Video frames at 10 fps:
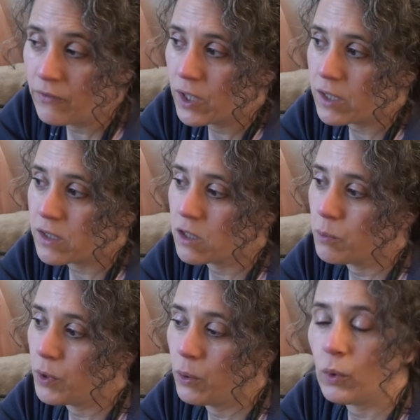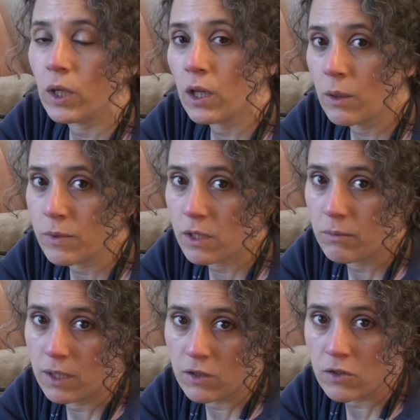I've got to the point when it comes to
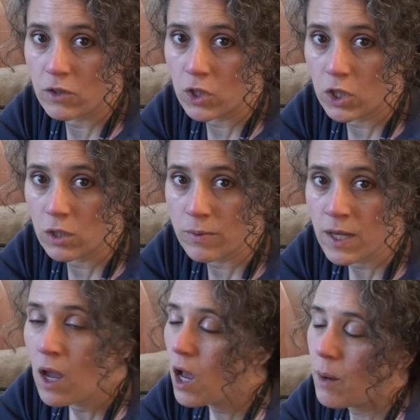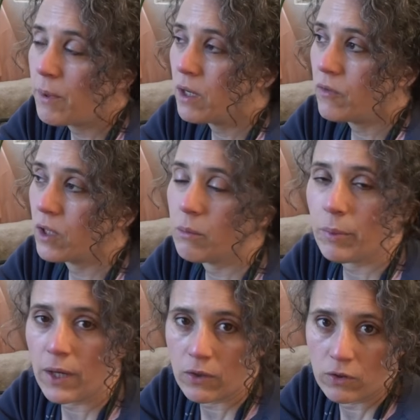medicinal herbs, I'm not even going to
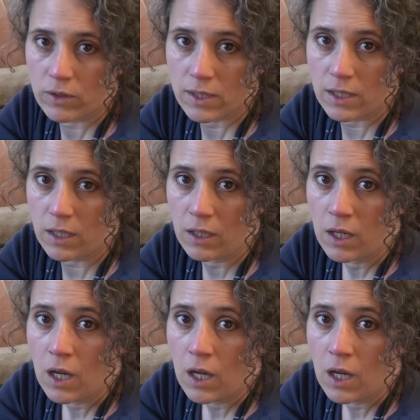bother to see.